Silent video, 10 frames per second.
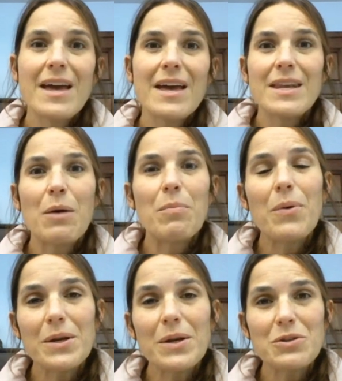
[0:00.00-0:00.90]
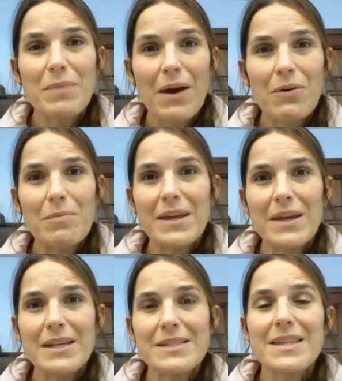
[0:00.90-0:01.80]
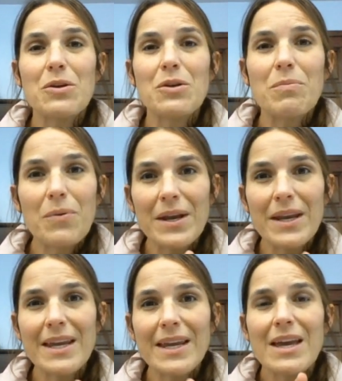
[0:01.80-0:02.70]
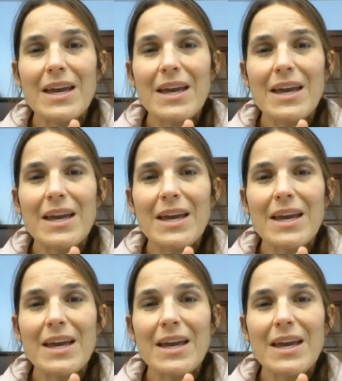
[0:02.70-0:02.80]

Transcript: Now, pointer power means that you're pointing